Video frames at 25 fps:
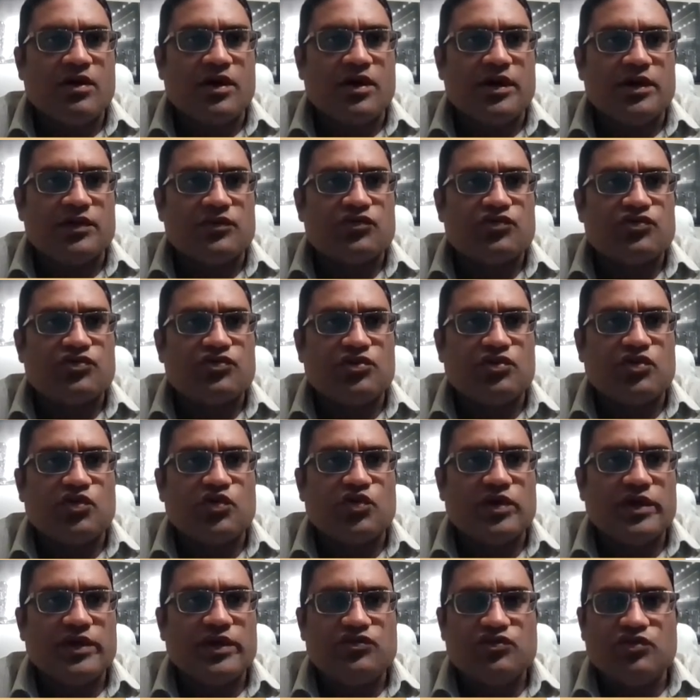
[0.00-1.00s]
All right, so
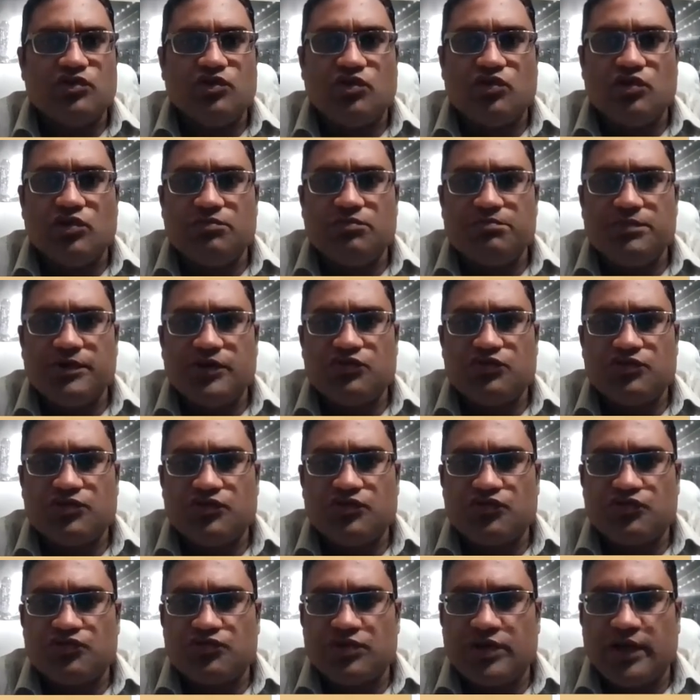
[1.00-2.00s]
let's go to
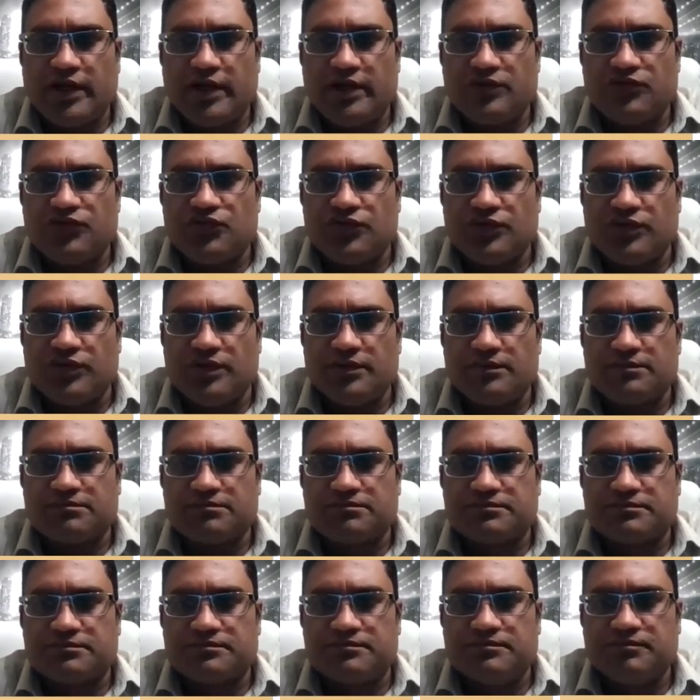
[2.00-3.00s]
business strategy.
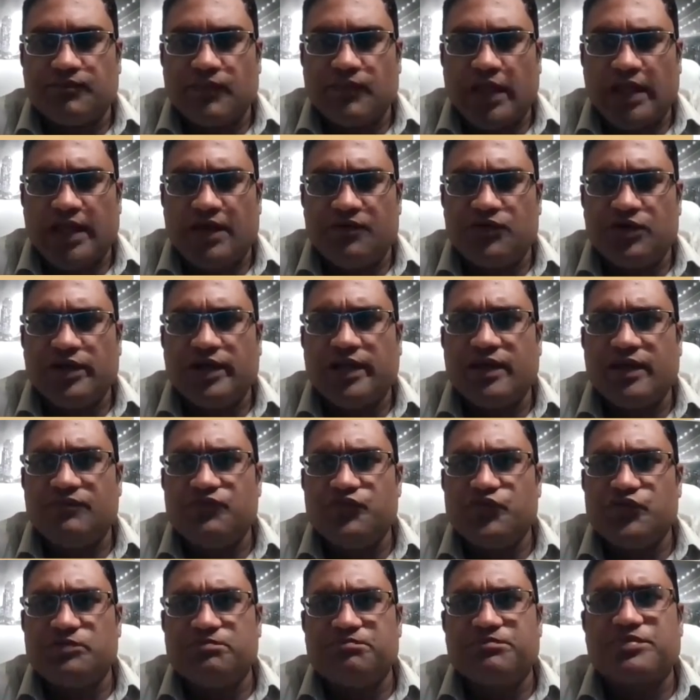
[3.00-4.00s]
And I want to
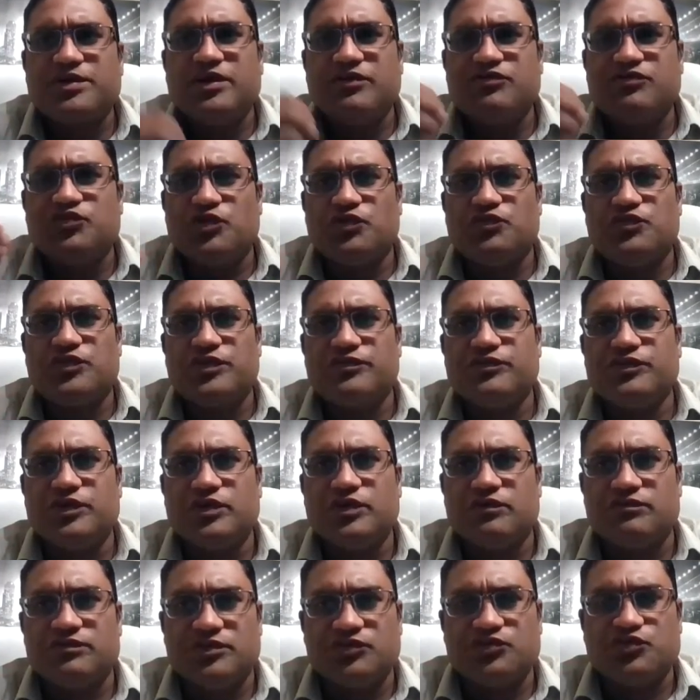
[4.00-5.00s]
give you a brief
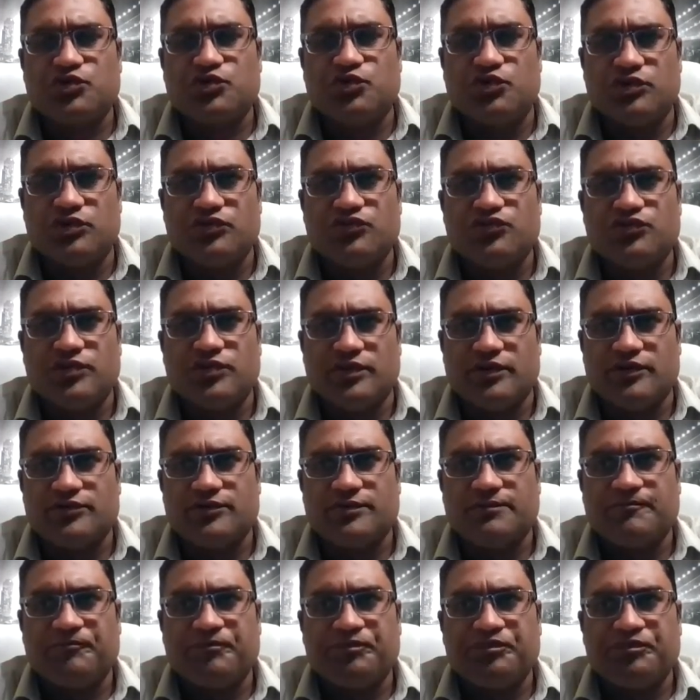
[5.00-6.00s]
overview of this course
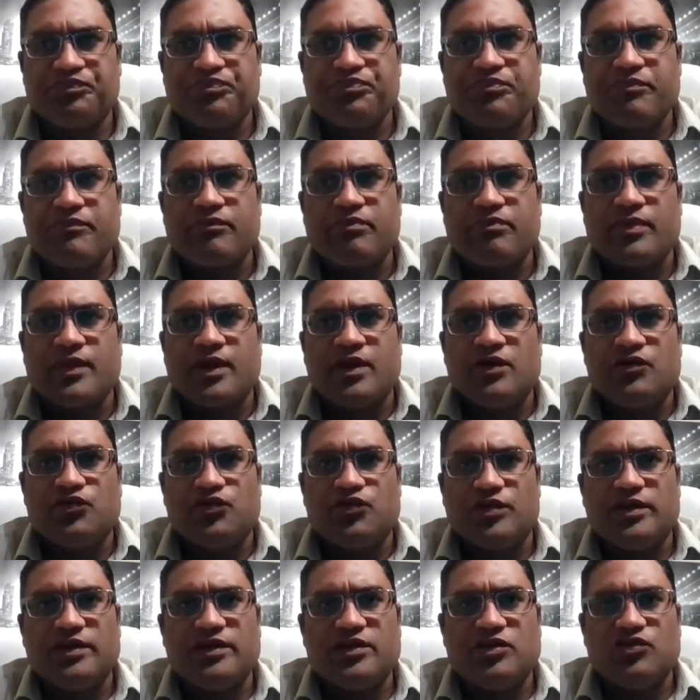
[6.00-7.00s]
is.
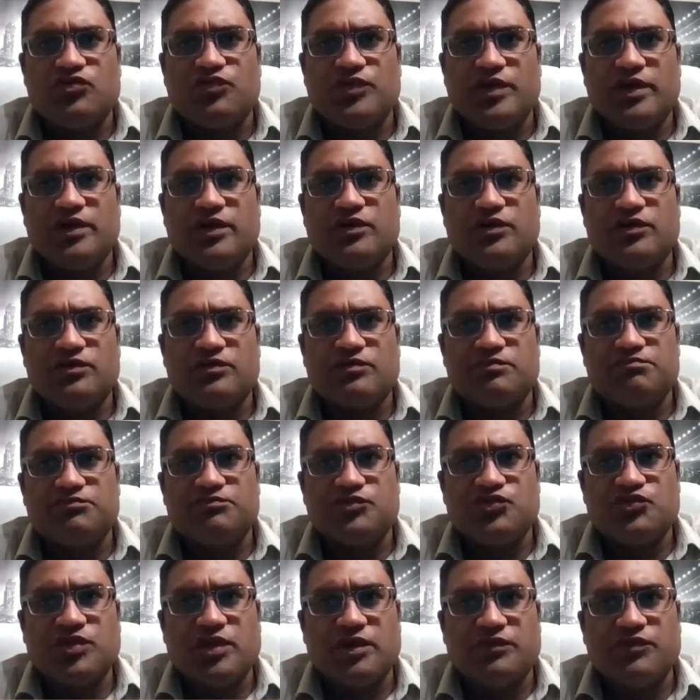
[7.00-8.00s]
So in this video, I'm
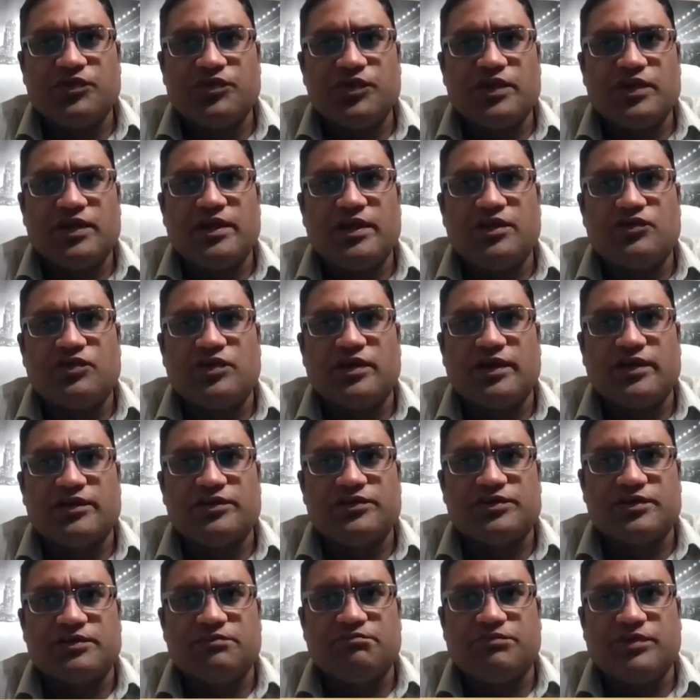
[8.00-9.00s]
just giving you an
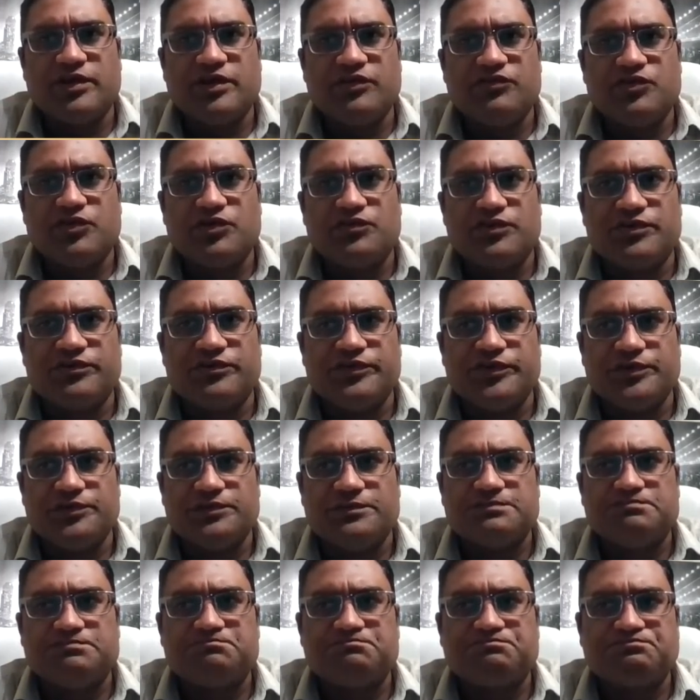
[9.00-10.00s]
introduction, brief
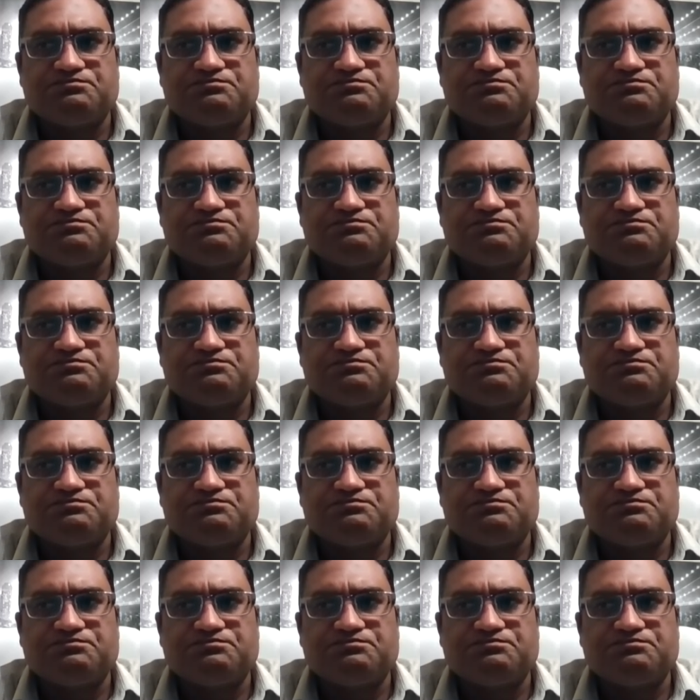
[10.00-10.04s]
overview,